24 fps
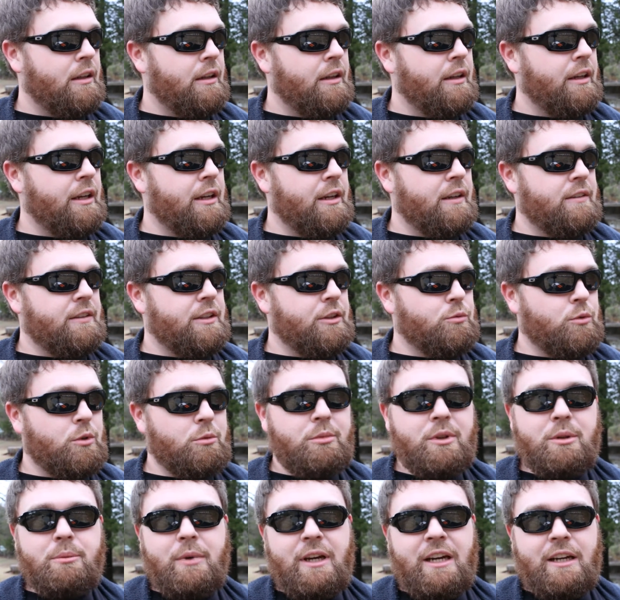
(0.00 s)
And then we'll
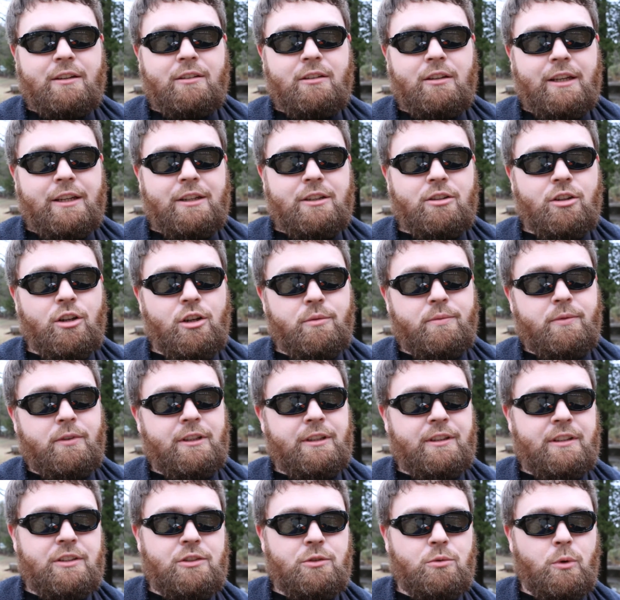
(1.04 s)
be back later,
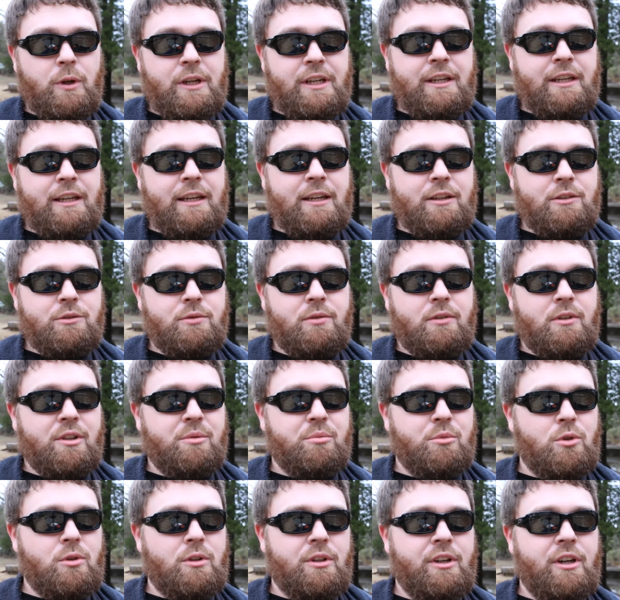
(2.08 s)
hopefully this weekend, for a
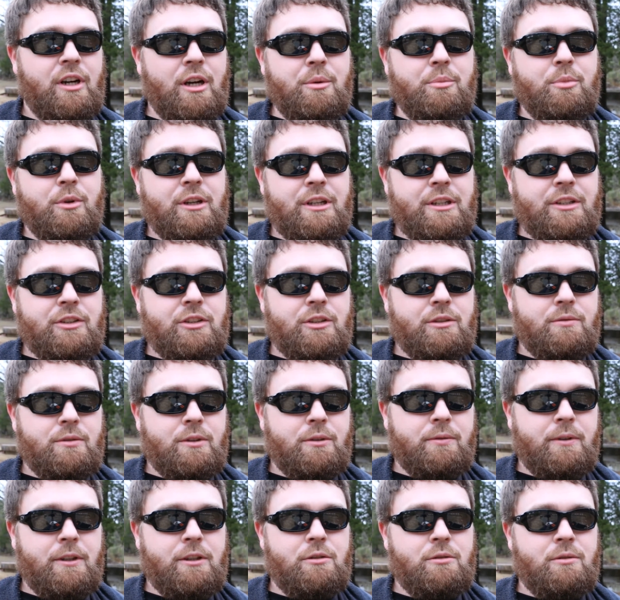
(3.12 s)
more comprehensive
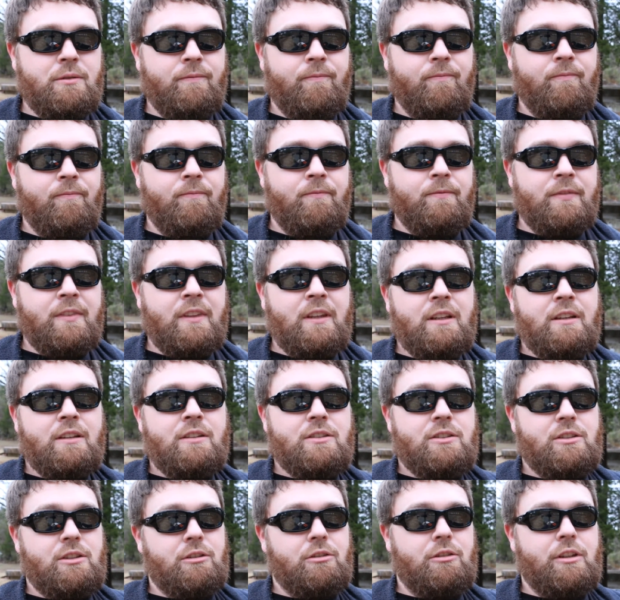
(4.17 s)
review.
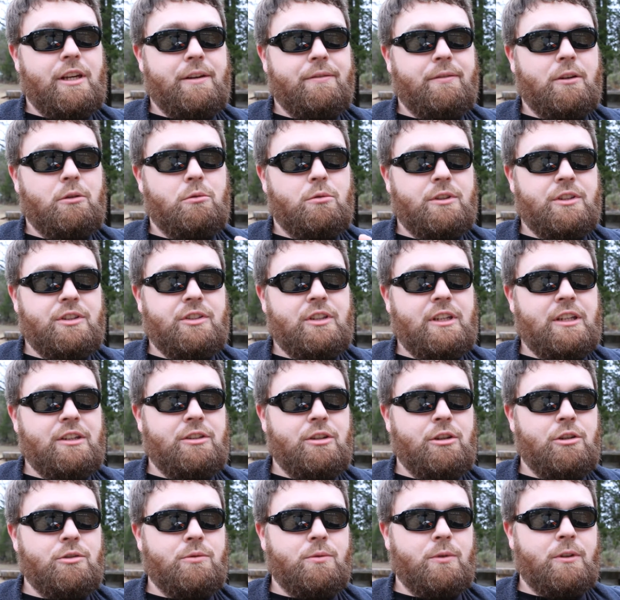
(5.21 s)
So you'll definitely want to stay
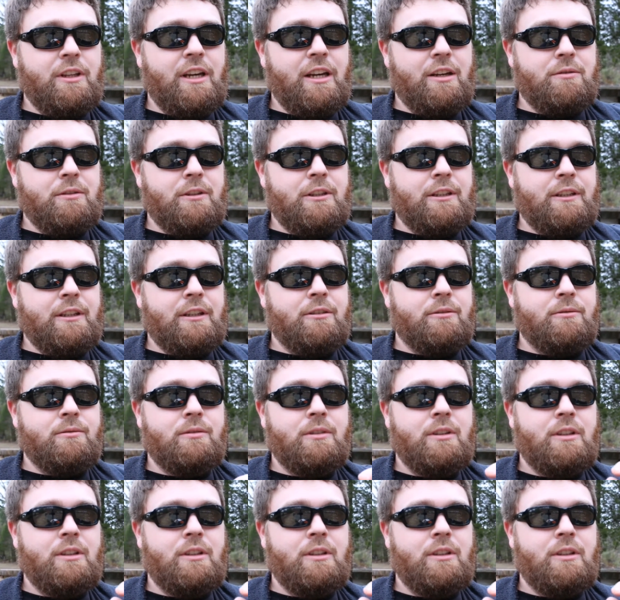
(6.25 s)
tuned for that video.